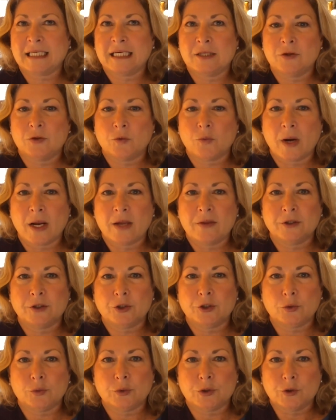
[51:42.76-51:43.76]
in the way
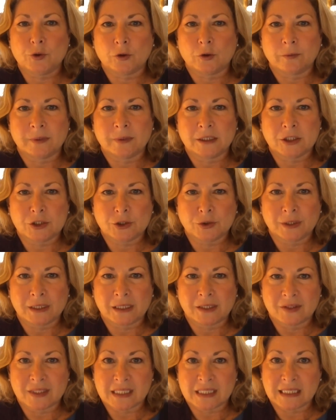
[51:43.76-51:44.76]
that you would normally do it
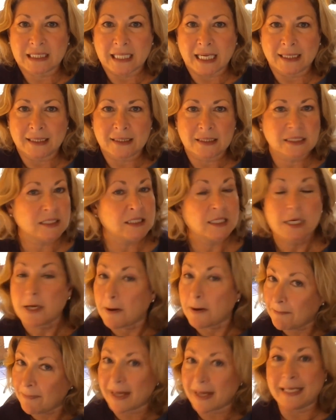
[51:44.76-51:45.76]
in the States
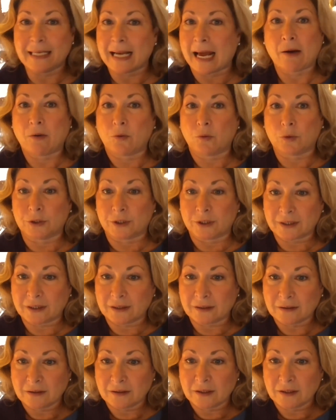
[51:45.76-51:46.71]
may not work.